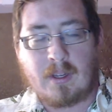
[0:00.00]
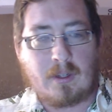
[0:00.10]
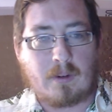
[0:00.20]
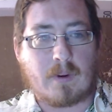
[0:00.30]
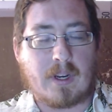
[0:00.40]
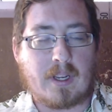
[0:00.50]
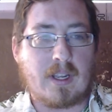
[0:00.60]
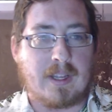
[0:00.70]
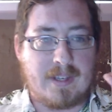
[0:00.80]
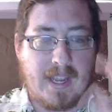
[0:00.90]
Right?
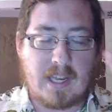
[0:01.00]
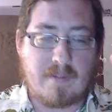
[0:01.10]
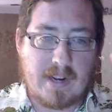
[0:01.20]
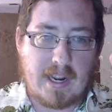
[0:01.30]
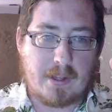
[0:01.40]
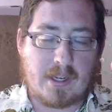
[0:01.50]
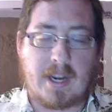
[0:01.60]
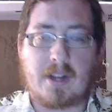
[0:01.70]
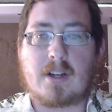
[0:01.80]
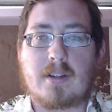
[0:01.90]
And negative
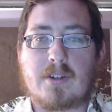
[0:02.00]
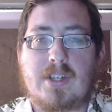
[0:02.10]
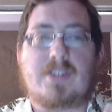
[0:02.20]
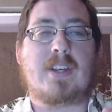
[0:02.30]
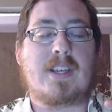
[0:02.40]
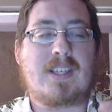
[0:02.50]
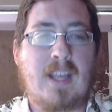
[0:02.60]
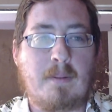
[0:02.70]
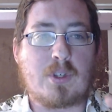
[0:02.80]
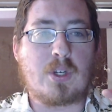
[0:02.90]
gynecology is an
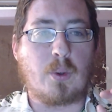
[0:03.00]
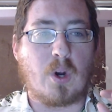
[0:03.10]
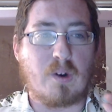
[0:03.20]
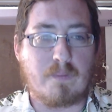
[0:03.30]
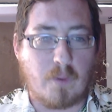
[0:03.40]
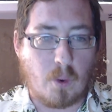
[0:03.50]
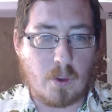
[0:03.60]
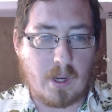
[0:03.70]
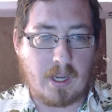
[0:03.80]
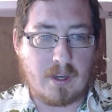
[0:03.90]
attempt to
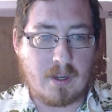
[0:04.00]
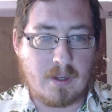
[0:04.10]
avoid